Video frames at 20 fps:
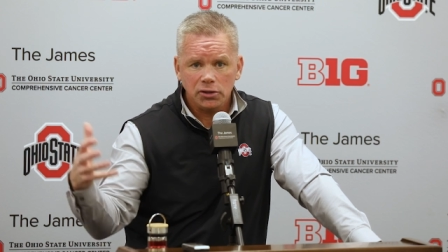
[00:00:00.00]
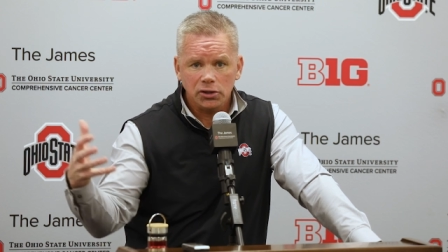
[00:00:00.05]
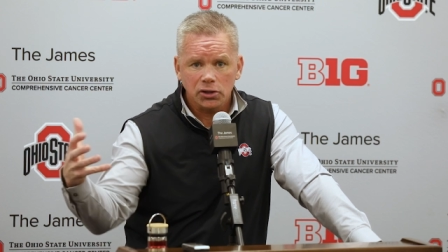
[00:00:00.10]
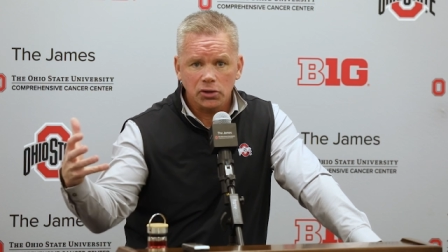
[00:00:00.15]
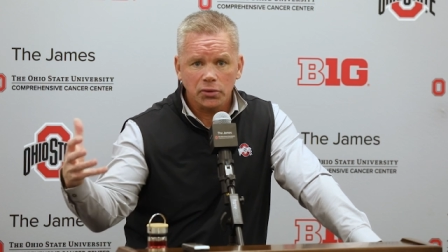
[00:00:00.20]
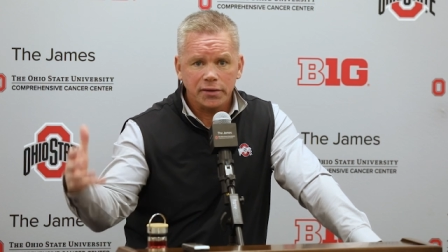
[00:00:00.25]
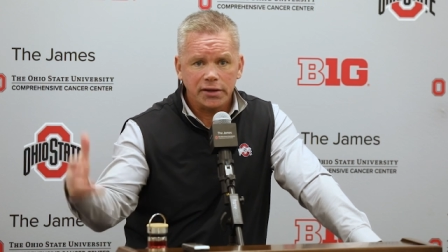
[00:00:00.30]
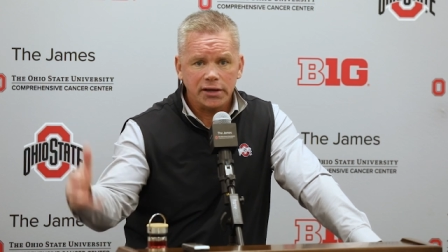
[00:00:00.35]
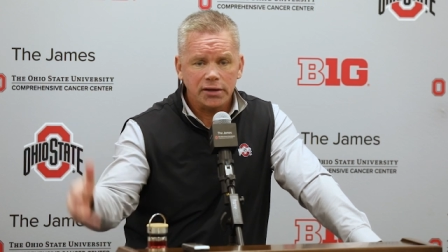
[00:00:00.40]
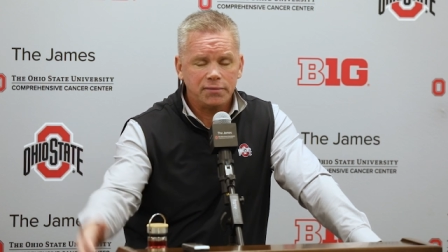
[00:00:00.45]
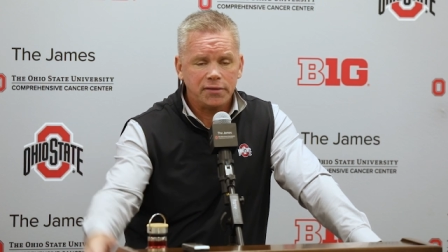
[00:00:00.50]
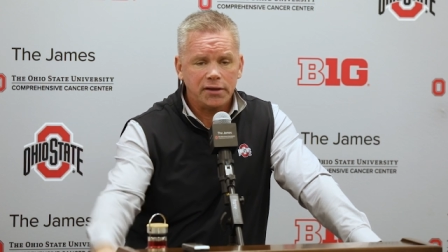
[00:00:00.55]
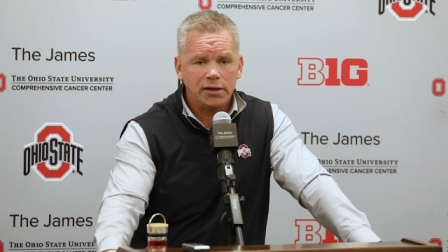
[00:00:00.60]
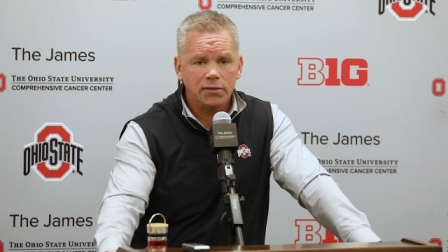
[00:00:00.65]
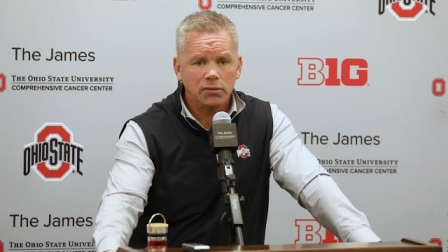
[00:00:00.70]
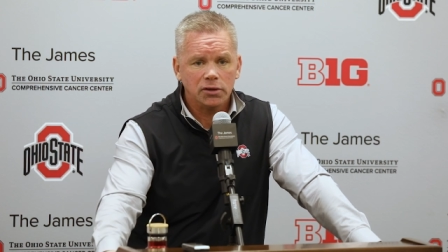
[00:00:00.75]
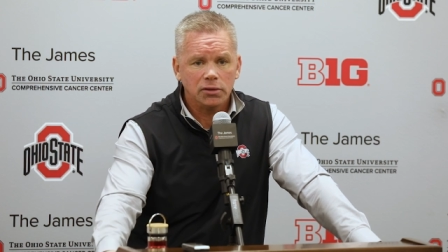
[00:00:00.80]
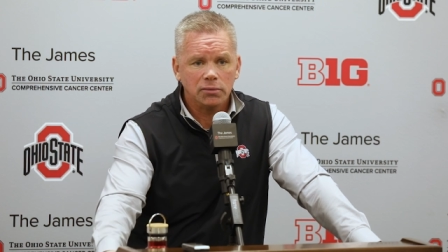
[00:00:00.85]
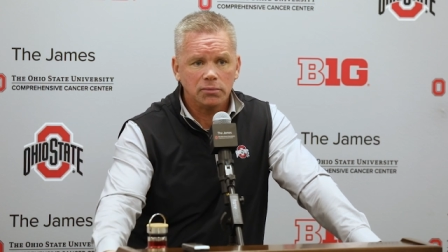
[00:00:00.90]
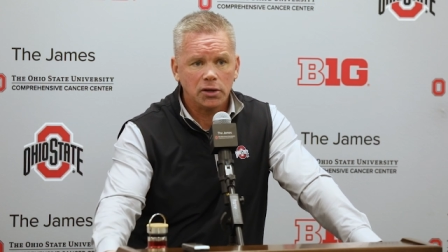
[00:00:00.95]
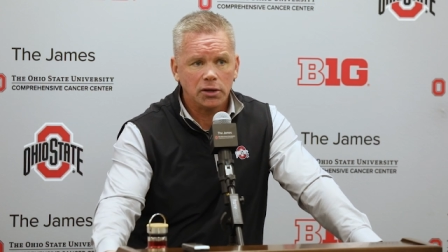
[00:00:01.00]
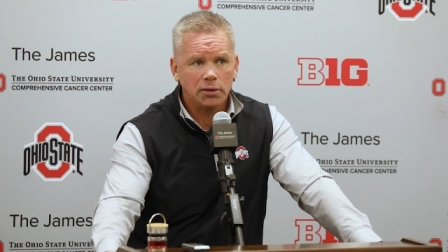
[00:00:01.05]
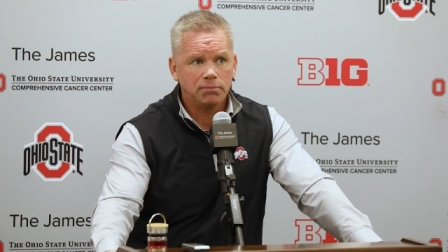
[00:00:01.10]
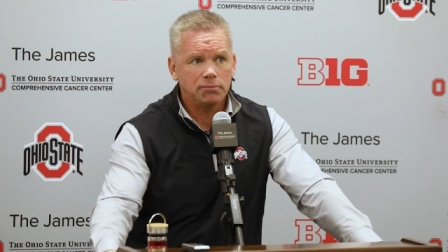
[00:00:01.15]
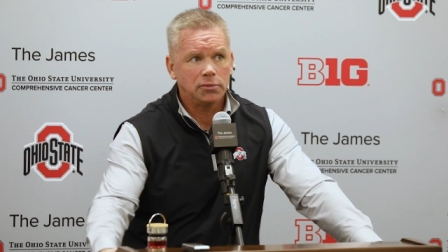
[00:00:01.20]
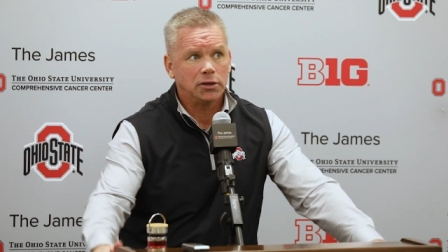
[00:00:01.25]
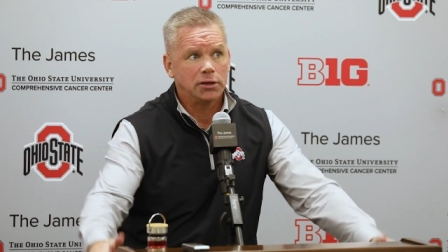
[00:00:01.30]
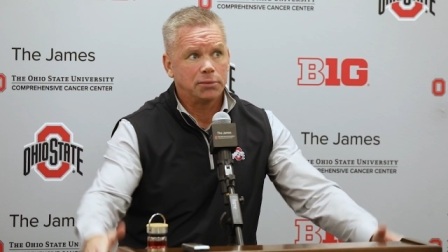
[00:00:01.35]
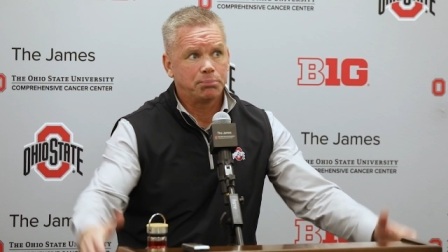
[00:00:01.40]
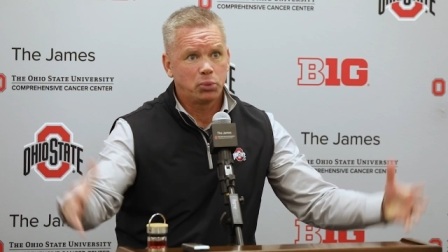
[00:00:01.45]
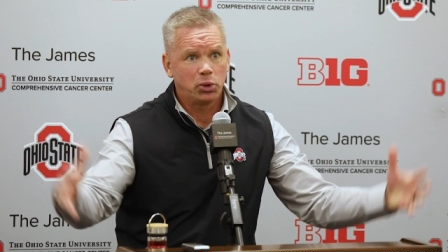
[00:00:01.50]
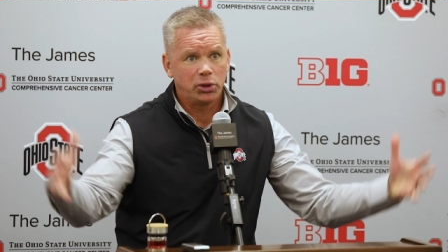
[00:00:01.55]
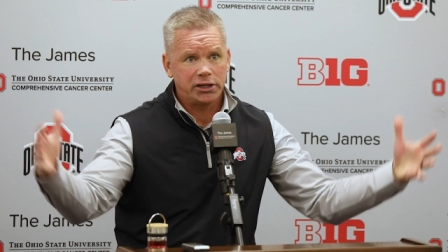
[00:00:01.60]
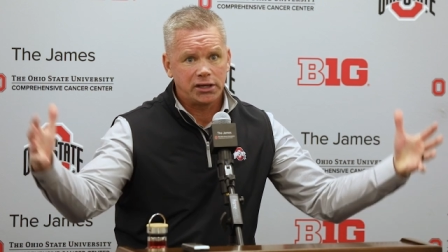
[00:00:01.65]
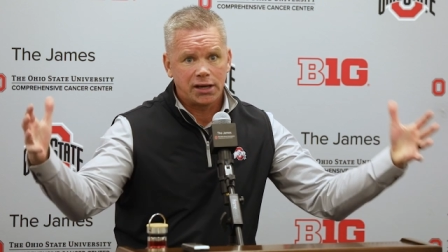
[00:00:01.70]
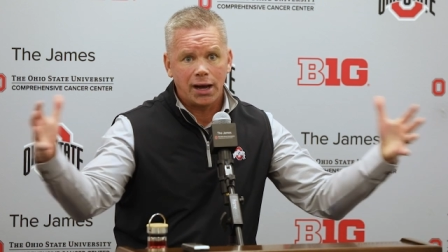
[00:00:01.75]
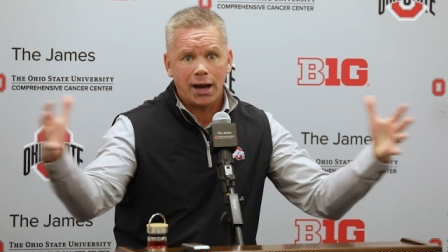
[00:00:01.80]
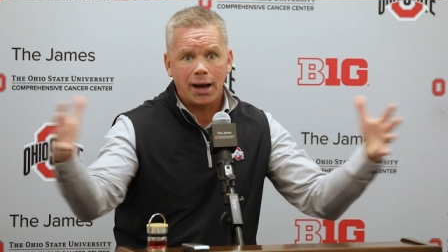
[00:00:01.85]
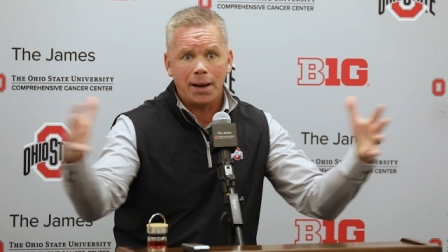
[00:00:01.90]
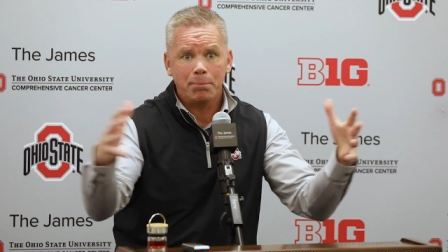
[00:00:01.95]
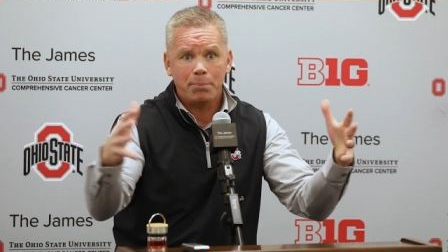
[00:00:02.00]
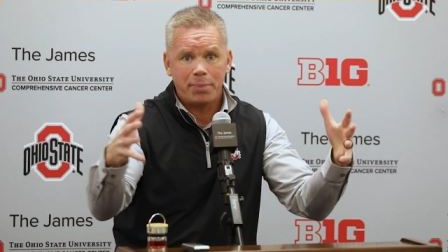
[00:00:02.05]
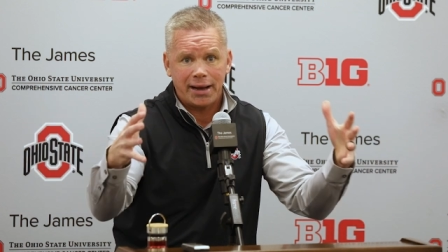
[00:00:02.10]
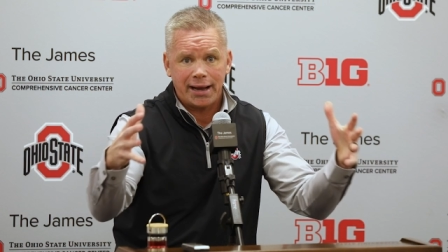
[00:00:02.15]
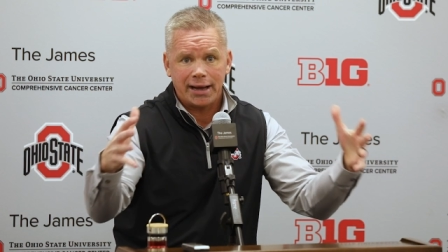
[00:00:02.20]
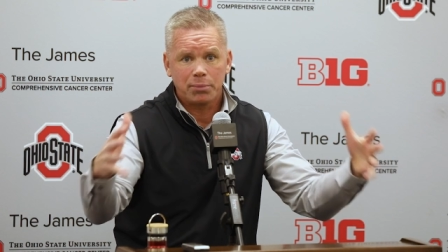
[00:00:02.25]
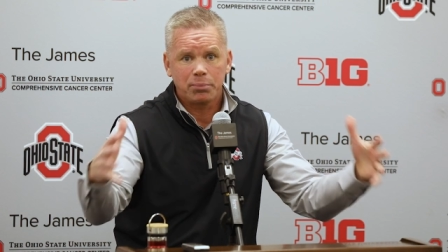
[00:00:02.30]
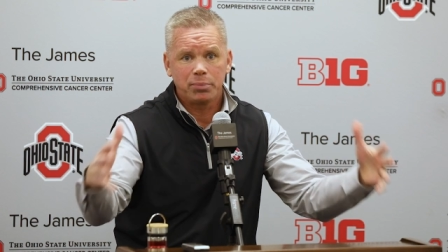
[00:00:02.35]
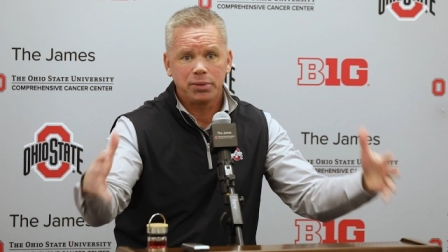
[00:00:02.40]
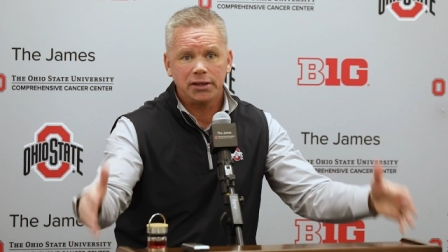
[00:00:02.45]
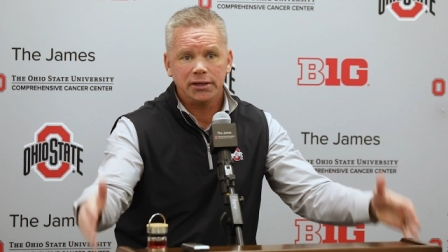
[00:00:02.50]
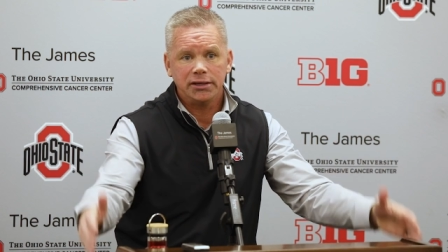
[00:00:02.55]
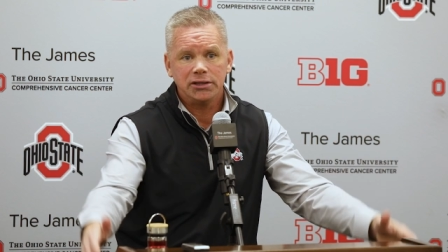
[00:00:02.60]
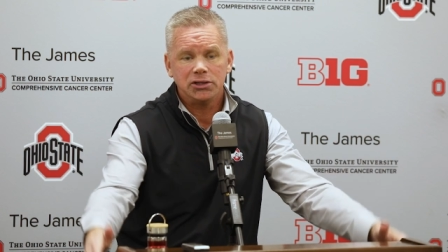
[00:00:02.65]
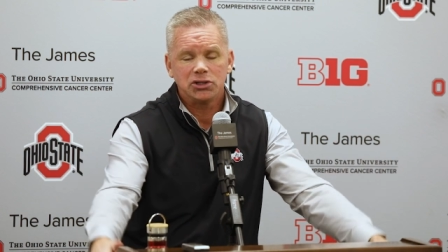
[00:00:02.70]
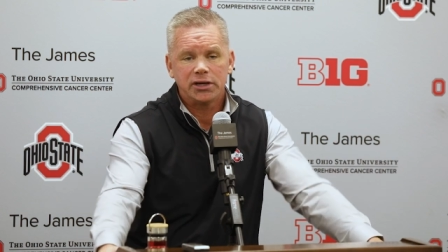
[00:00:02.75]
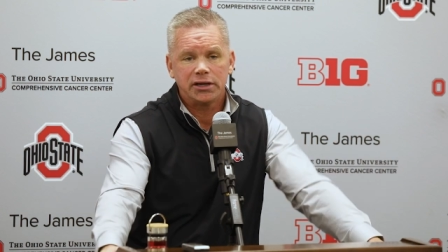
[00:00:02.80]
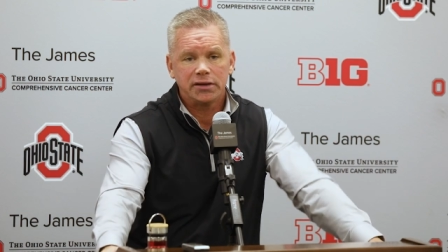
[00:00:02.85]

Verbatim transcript: you know, they, they have a, a, a pretty compact place.